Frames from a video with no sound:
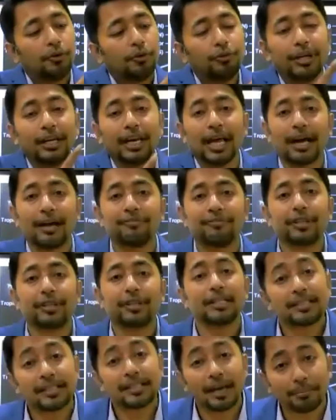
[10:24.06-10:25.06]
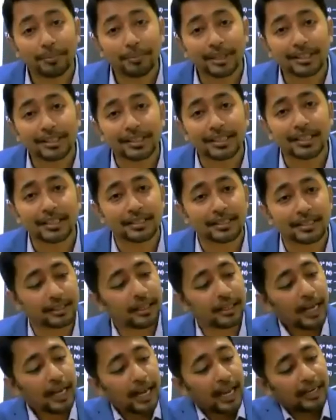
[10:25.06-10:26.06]
will have the summer season,
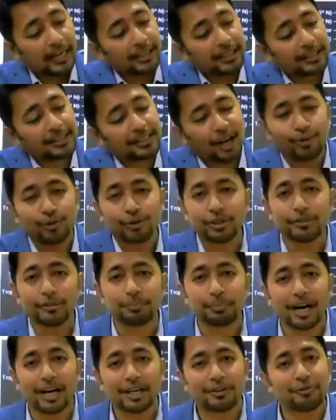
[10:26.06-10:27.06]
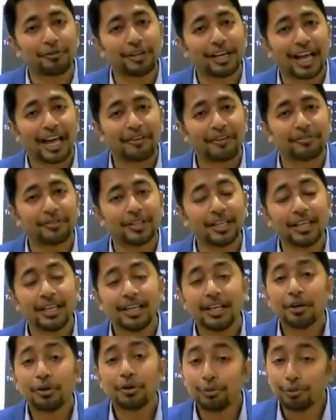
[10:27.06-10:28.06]
and the southern part will have the
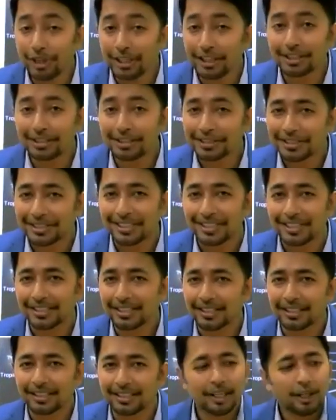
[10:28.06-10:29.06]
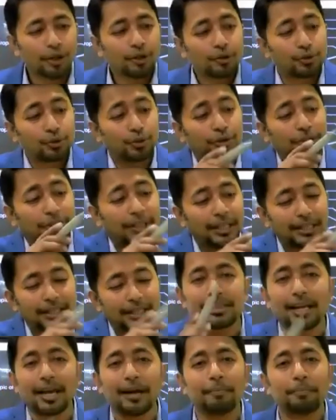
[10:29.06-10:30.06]
winter season. So
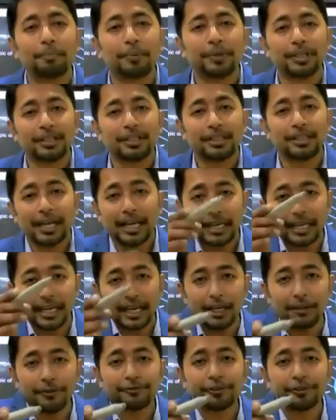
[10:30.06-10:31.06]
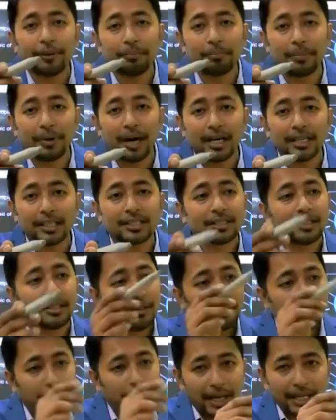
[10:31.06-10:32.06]
this time period again from March
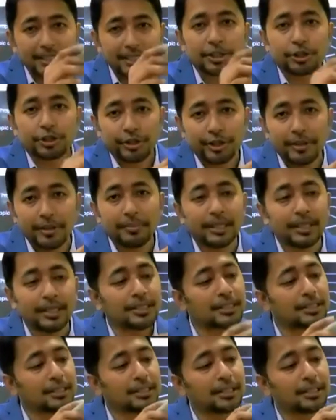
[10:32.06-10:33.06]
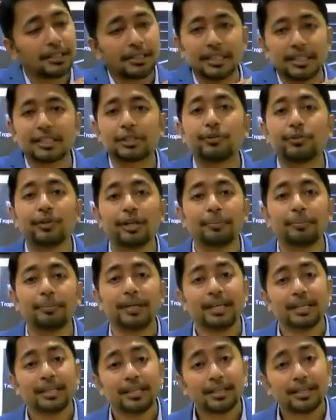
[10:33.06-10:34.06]
plus 3 months, this will be